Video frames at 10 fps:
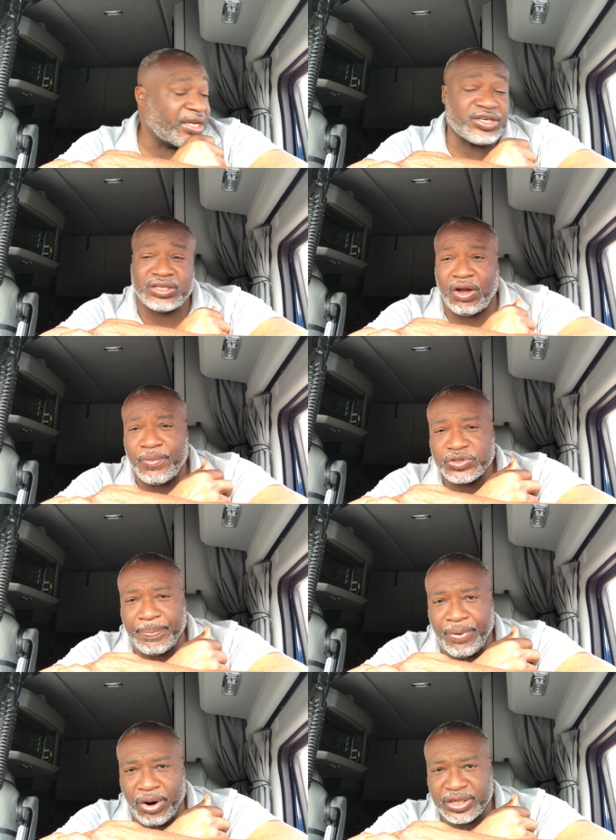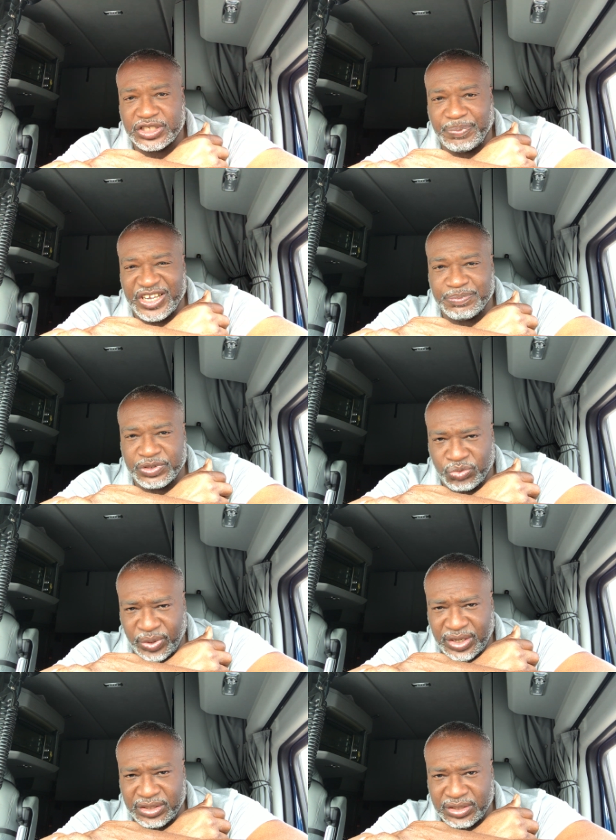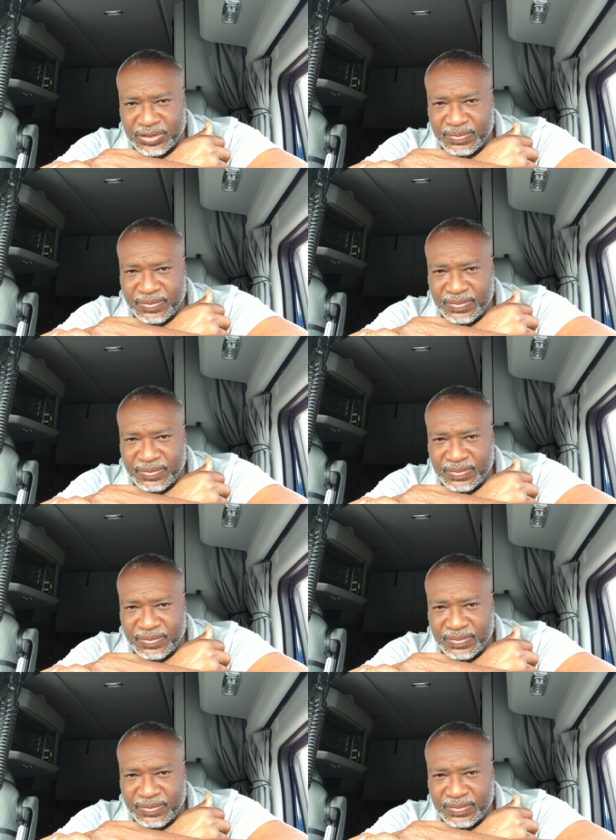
almost a parking space between us,